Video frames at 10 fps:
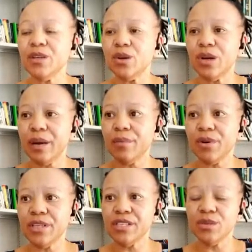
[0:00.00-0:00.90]
in
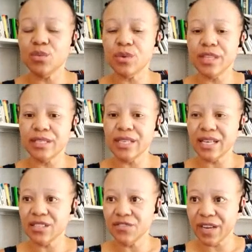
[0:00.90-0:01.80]
collaboration with the
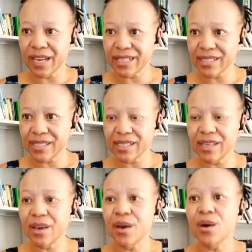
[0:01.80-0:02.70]
tax faculty,